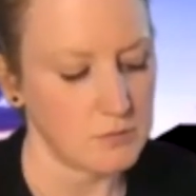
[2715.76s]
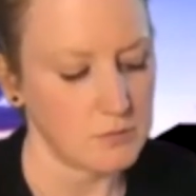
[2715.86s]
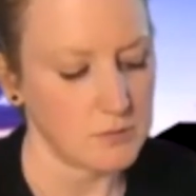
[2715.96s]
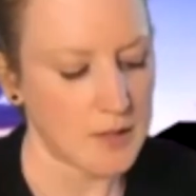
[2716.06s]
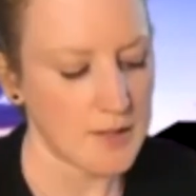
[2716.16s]

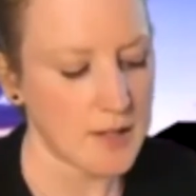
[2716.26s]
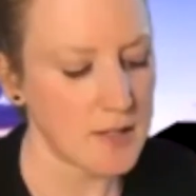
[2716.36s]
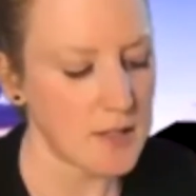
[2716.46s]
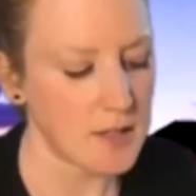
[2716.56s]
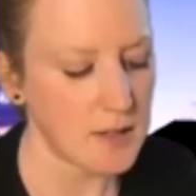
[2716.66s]
As
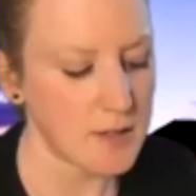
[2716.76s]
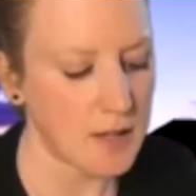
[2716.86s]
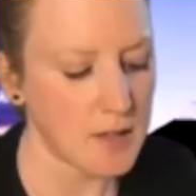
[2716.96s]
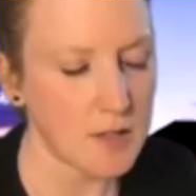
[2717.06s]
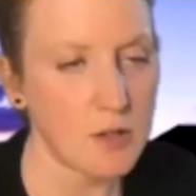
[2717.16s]
ideas
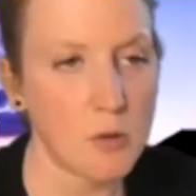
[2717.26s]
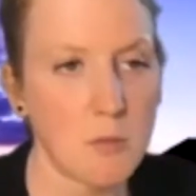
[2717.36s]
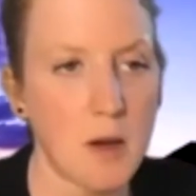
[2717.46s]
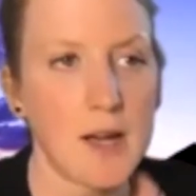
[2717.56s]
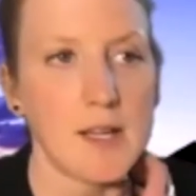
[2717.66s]
enter your
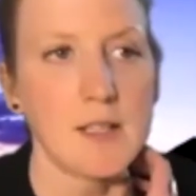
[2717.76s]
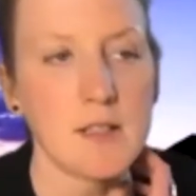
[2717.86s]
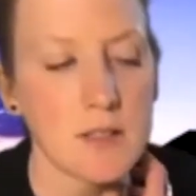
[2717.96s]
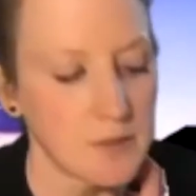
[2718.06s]
mind,